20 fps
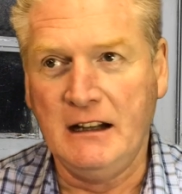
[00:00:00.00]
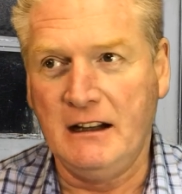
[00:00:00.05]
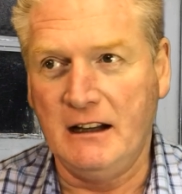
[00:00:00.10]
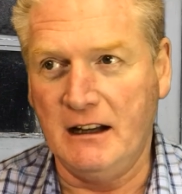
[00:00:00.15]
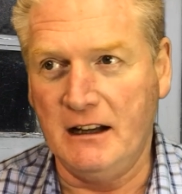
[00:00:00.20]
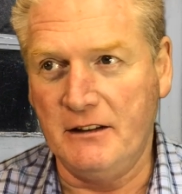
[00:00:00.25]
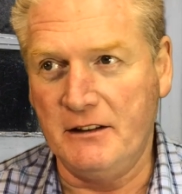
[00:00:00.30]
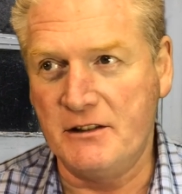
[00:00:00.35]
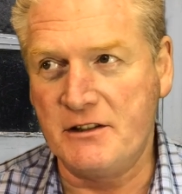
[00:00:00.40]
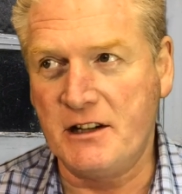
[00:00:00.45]

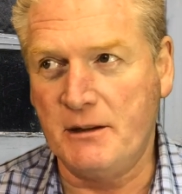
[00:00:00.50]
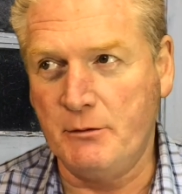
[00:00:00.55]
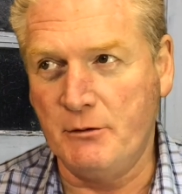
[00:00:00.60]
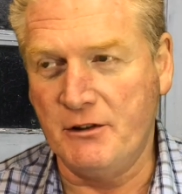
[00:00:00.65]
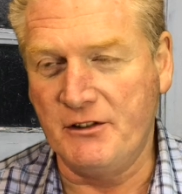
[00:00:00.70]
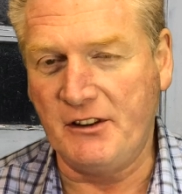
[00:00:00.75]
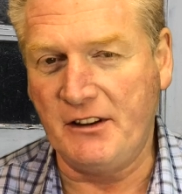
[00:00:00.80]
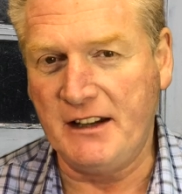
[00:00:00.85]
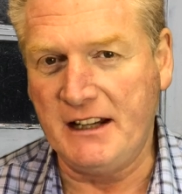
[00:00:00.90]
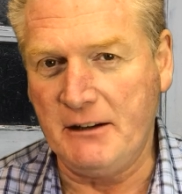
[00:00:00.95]
The trouble
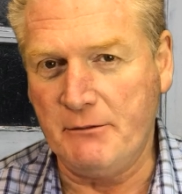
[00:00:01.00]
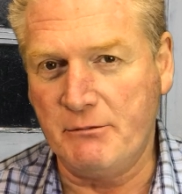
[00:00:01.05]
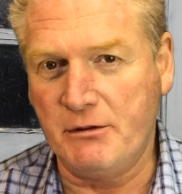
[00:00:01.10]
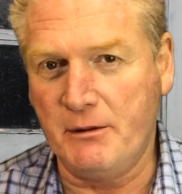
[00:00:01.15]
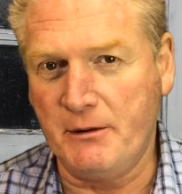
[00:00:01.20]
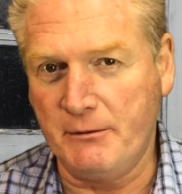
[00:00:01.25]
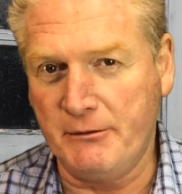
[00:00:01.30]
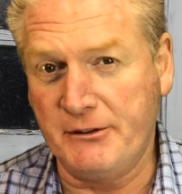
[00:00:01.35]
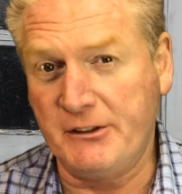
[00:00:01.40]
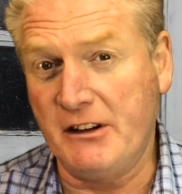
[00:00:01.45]
was, I think it
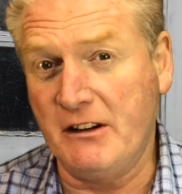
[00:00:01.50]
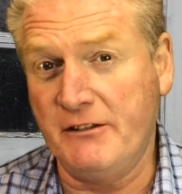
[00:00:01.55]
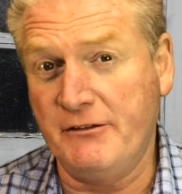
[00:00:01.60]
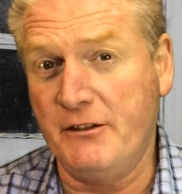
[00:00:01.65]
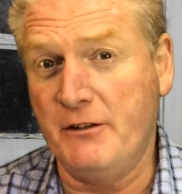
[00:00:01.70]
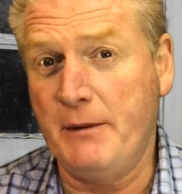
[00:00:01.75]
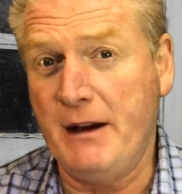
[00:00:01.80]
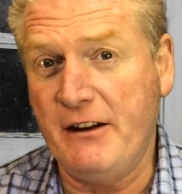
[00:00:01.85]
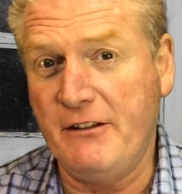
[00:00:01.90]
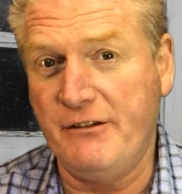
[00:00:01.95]
probably was going
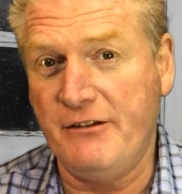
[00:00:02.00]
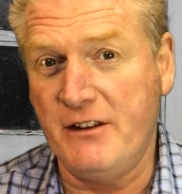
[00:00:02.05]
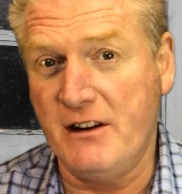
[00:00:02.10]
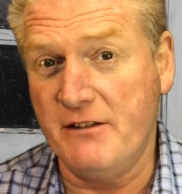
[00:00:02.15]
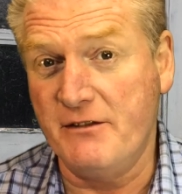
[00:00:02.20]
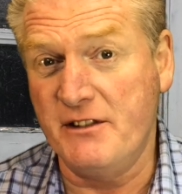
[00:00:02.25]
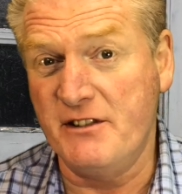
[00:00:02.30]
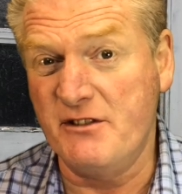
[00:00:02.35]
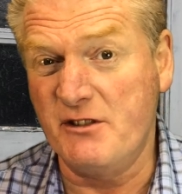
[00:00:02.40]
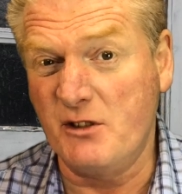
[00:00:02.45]
for about
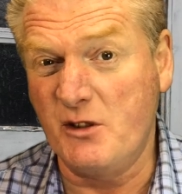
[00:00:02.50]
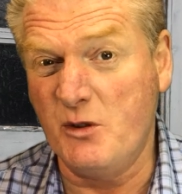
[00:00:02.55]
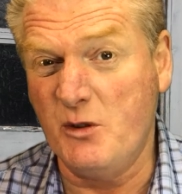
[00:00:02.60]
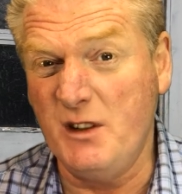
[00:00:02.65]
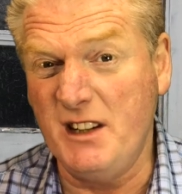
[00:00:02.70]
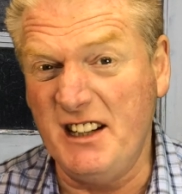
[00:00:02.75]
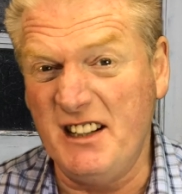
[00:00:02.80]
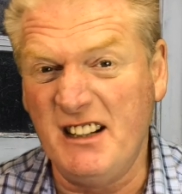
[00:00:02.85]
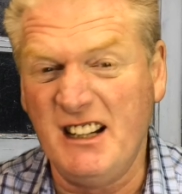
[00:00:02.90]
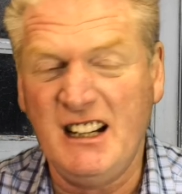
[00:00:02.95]
500
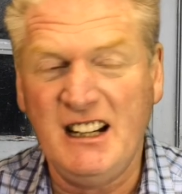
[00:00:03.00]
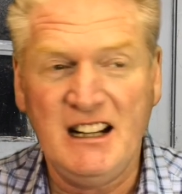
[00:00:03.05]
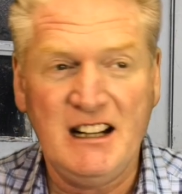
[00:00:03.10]
quid.